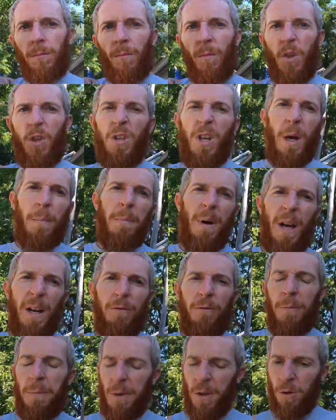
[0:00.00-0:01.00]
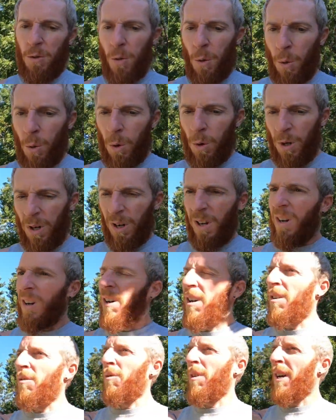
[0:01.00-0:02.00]
Just got back from the store,
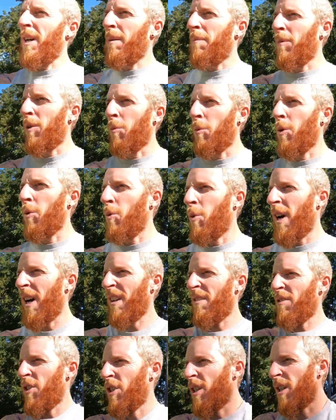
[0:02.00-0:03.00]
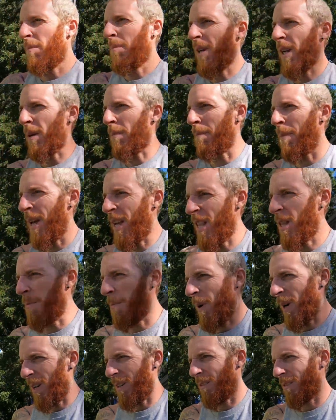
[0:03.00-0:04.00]
ran up there with the wife. She needed to make a bank
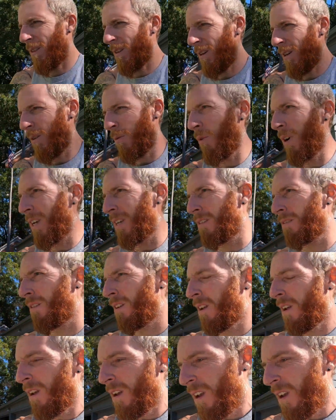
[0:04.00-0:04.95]
deposit anyways,